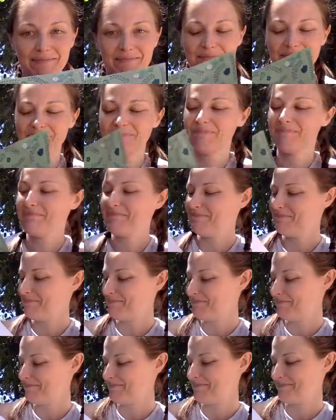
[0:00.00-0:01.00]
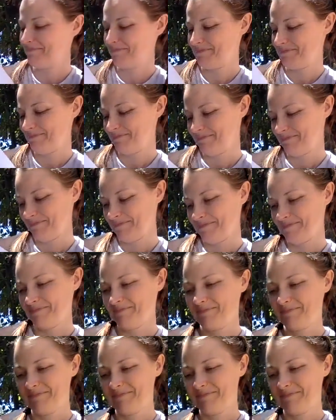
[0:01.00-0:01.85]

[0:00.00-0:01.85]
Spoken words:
(silence)